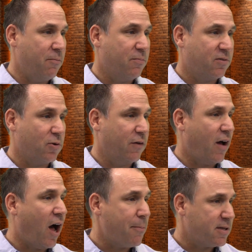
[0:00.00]
in sort of
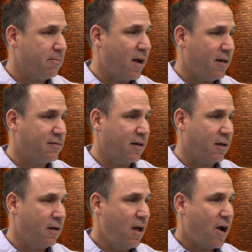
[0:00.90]

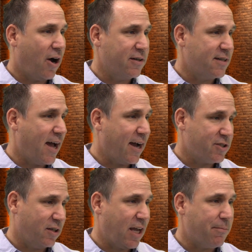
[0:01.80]
optimizing our
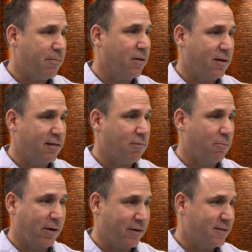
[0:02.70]
detection capabilities when
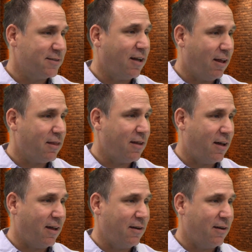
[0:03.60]
we were in stealth. Okay.